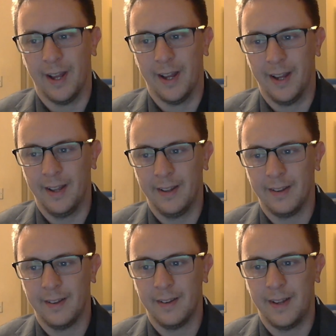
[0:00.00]

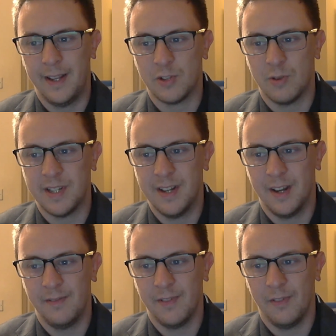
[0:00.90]
the
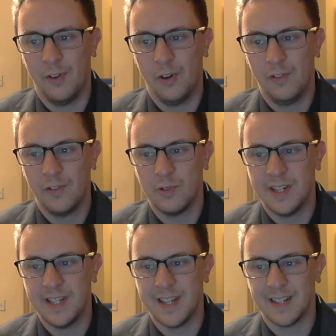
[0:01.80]
29th of the 4th,
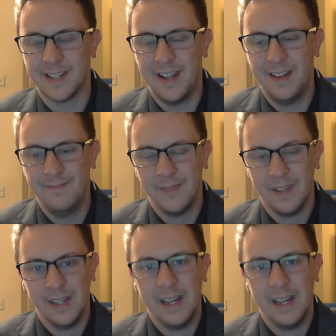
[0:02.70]
2016.